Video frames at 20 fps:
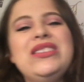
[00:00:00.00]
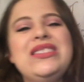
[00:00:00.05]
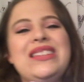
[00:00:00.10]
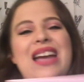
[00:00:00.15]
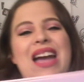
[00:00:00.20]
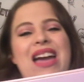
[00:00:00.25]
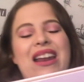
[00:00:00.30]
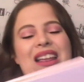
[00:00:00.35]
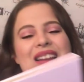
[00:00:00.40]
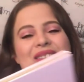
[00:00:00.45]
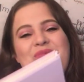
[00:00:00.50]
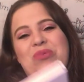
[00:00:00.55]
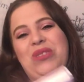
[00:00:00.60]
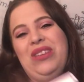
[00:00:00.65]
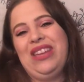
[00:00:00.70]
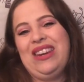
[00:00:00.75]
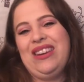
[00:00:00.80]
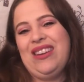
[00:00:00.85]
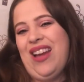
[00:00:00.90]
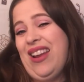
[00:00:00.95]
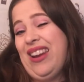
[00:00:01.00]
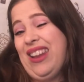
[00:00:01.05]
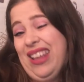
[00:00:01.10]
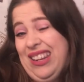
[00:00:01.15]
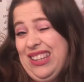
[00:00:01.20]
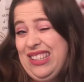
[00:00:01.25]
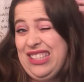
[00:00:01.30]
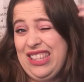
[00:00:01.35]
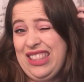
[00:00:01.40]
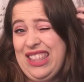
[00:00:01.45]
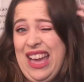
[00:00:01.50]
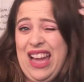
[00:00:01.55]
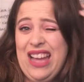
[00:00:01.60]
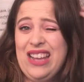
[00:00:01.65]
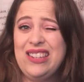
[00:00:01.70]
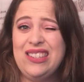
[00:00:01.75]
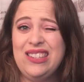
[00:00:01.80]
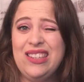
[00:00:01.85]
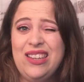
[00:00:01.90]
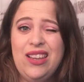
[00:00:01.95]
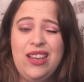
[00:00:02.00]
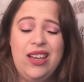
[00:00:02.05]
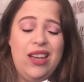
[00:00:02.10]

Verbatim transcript: just kind of really not into that